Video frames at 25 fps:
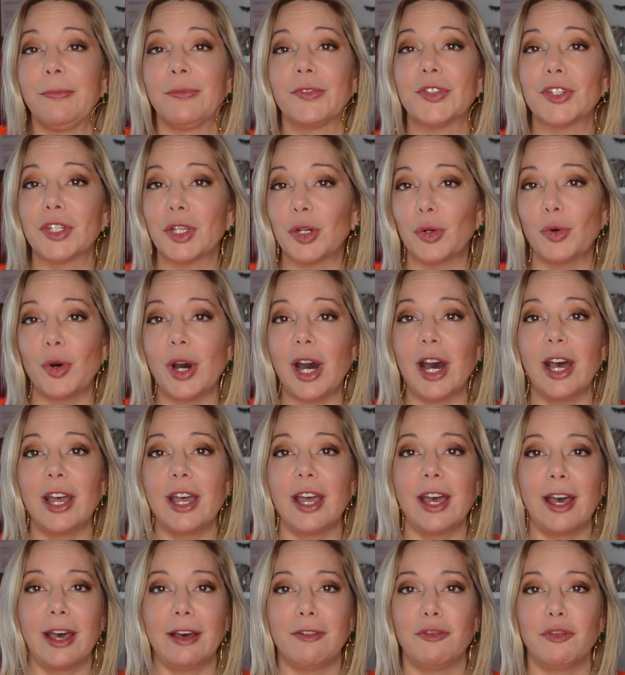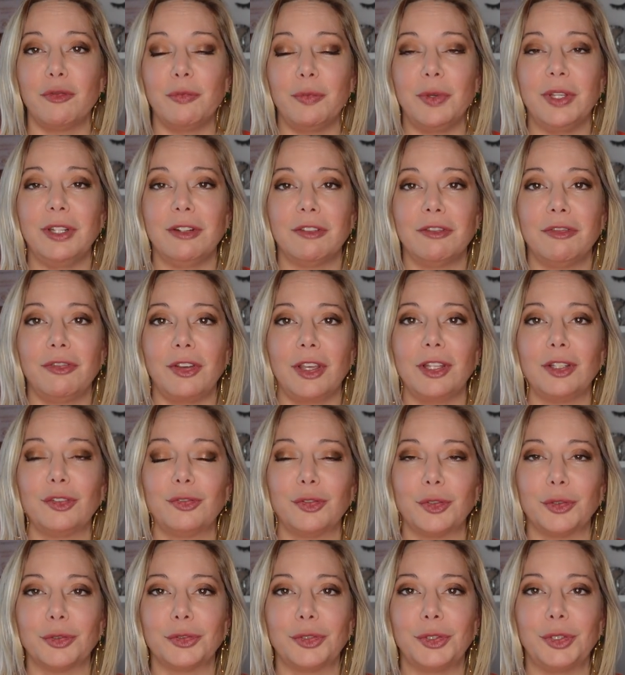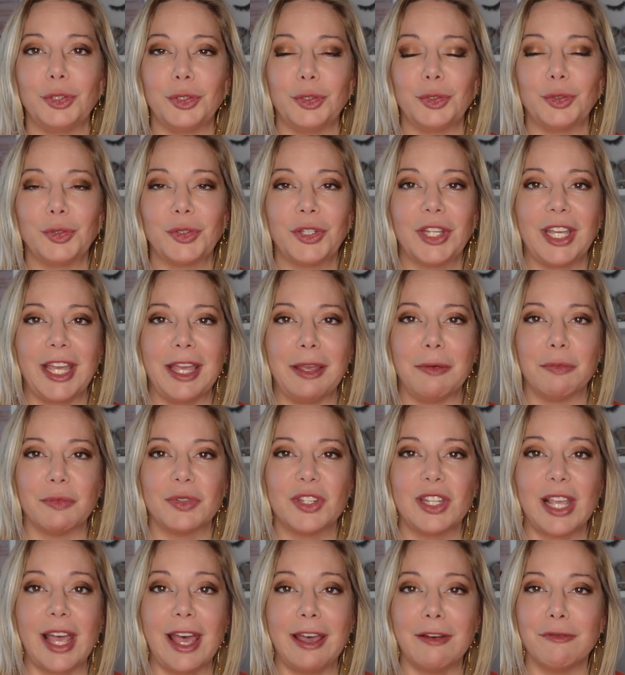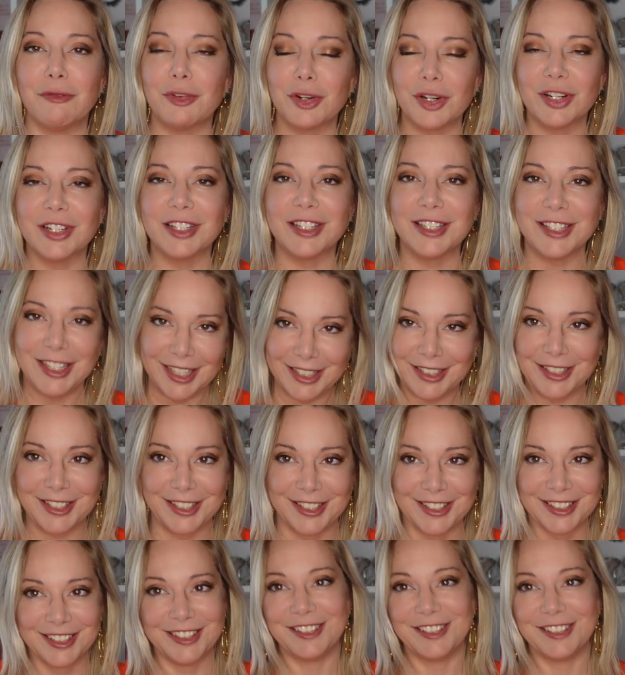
So I have been faithful to him ever since.